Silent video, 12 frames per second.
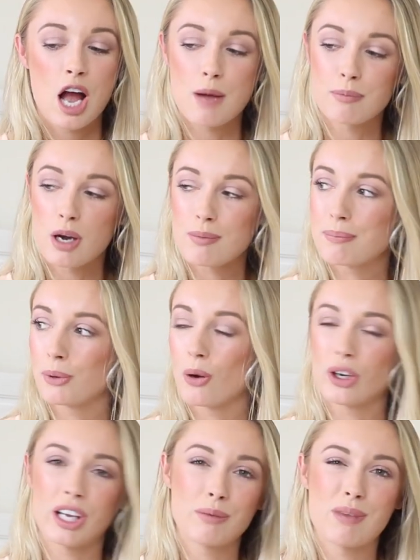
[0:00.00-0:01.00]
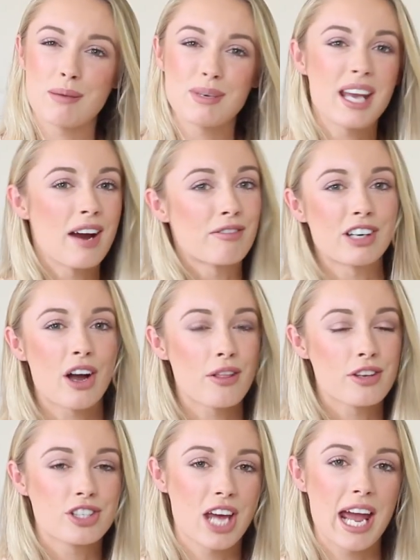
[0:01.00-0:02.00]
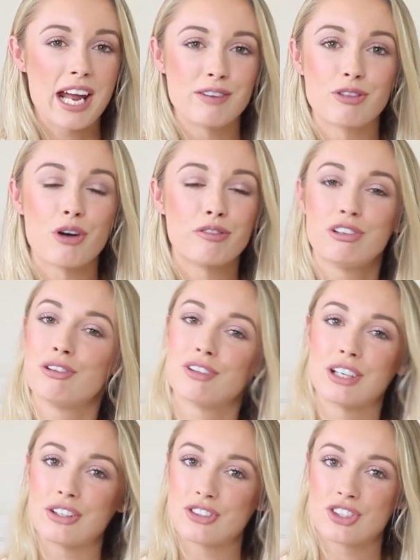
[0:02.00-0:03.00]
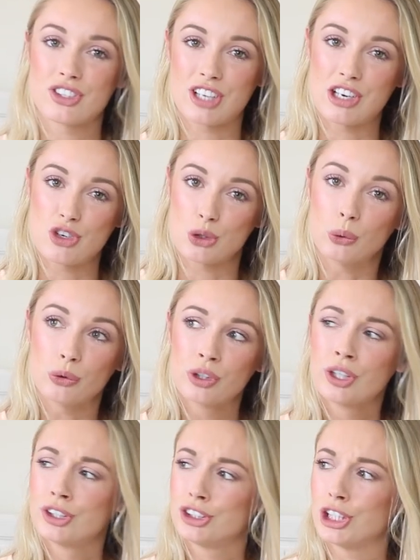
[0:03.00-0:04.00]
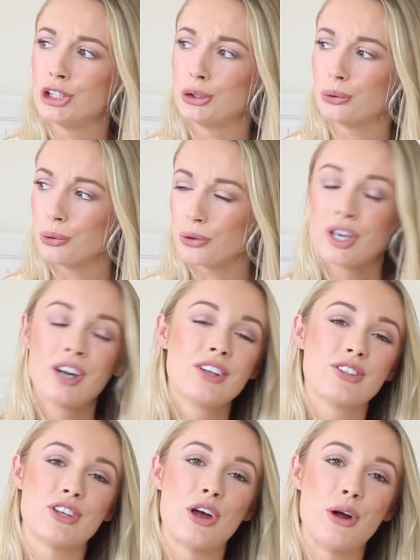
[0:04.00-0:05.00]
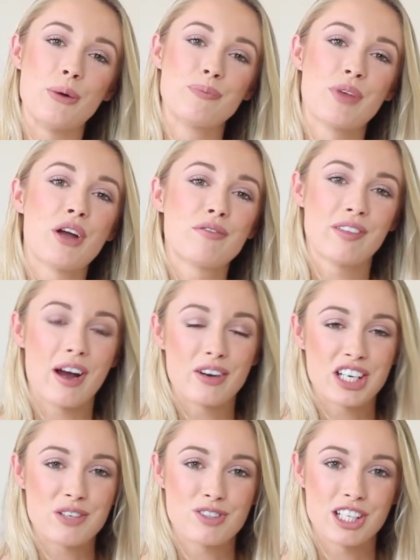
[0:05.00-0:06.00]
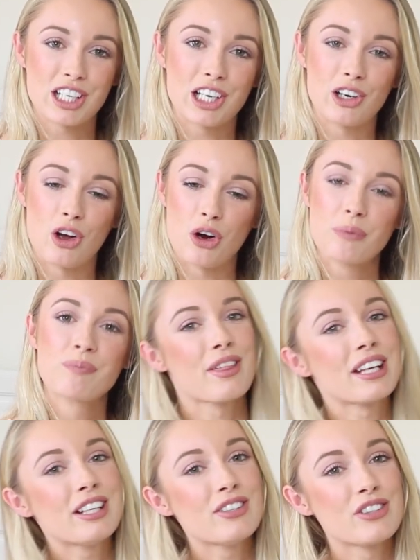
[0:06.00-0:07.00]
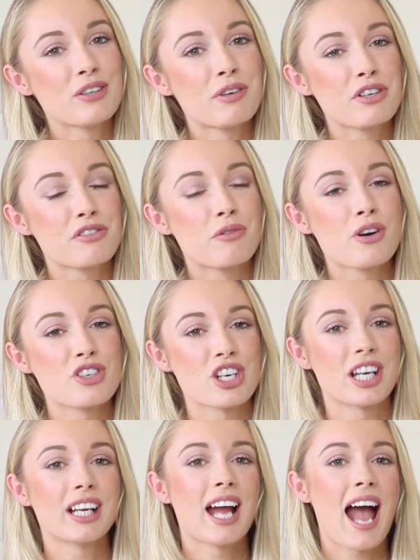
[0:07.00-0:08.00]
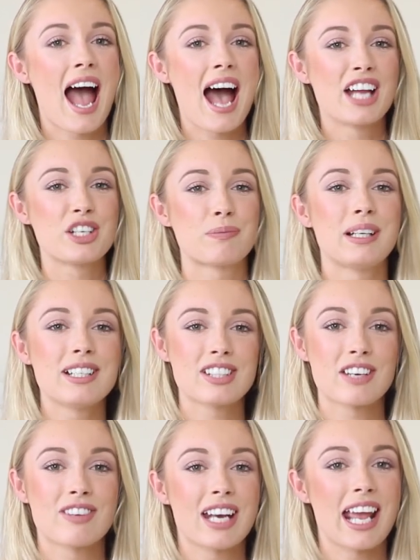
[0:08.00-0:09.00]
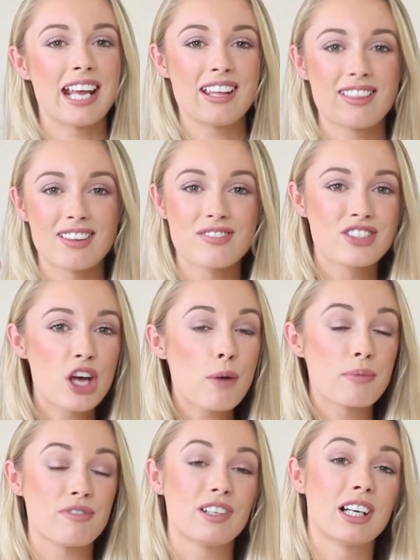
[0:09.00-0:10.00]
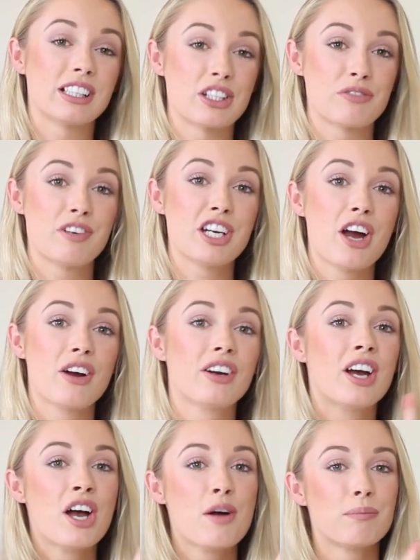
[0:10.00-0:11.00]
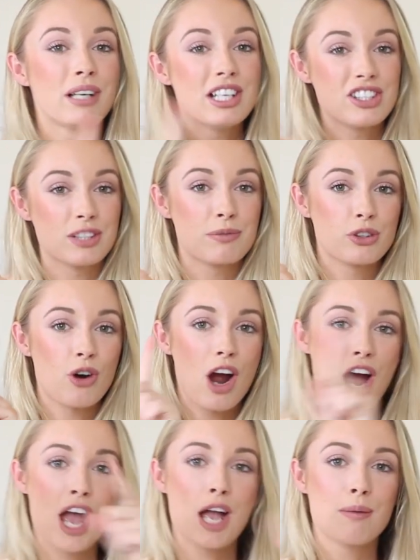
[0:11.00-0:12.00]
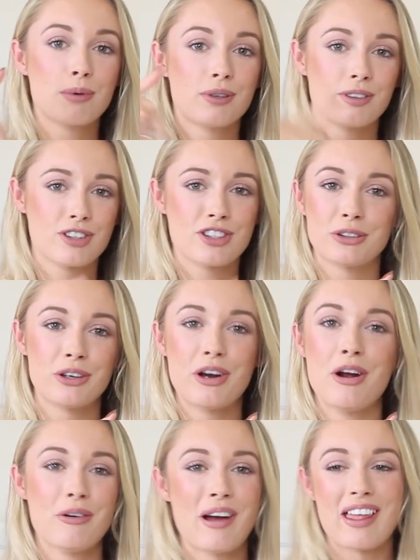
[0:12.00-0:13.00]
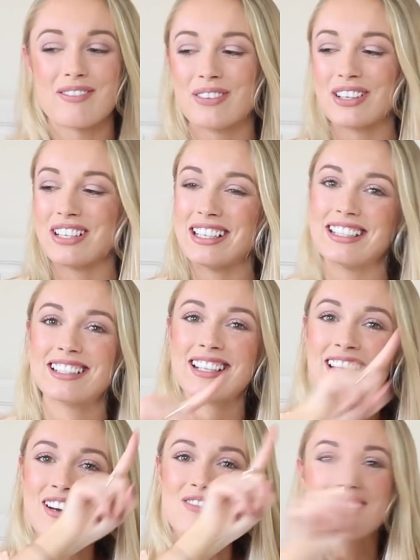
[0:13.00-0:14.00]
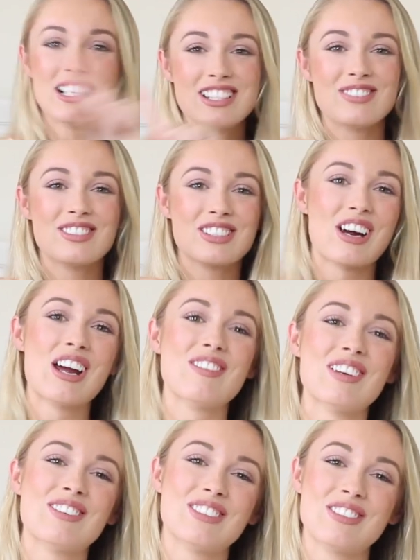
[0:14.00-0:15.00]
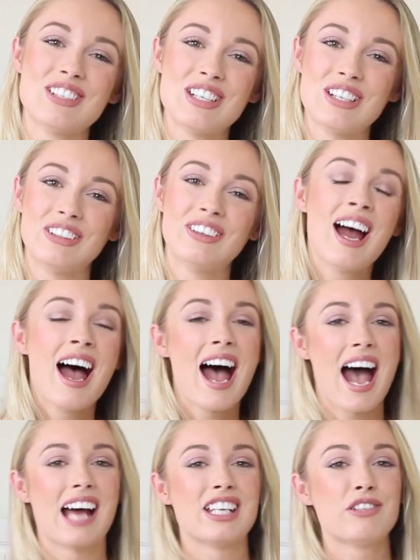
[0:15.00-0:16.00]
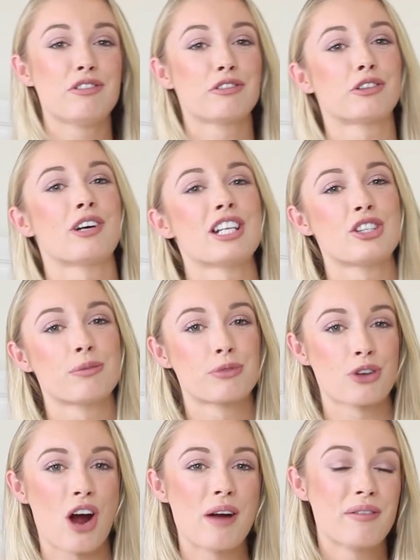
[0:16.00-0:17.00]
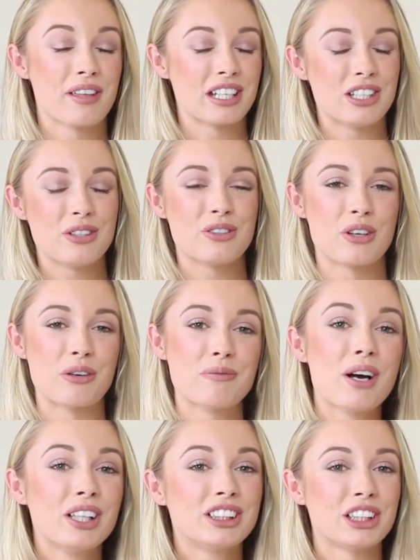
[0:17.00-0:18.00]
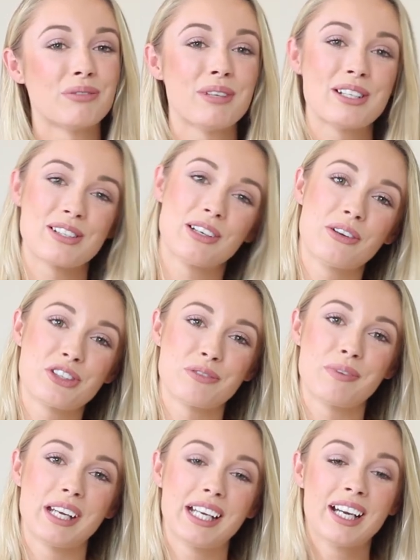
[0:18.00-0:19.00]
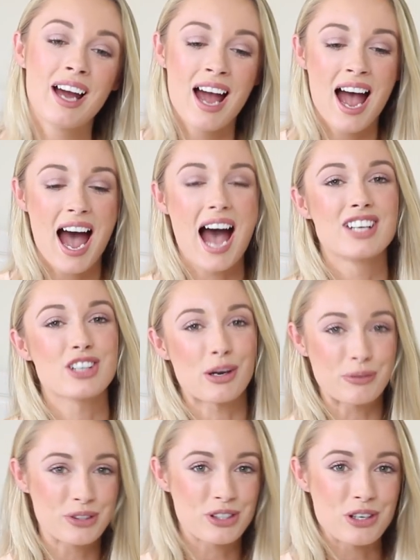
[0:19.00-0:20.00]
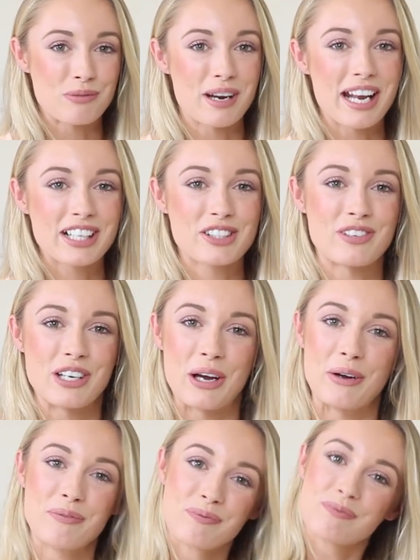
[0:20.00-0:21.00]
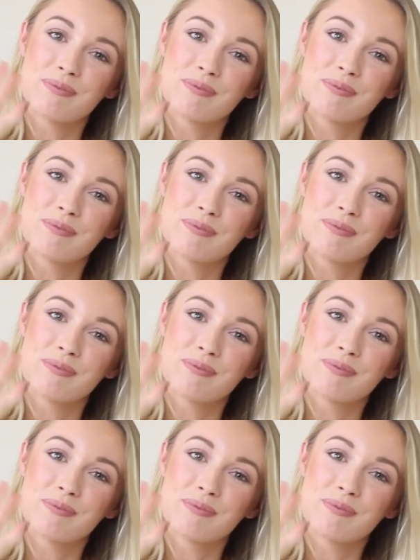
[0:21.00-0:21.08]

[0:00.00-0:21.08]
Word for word: I might be blogging maybe every other day. I've got a few things scheduled, scheduled, so hopefully that will keep ticking along. Thank you so much for watching and please give it a thumbs up if you like this video. Please subscribe, still don't know where that button is. Please subscribe if you're new and if you've already subscribed, thank you so much. It means a lot to me and I will see you in my next video.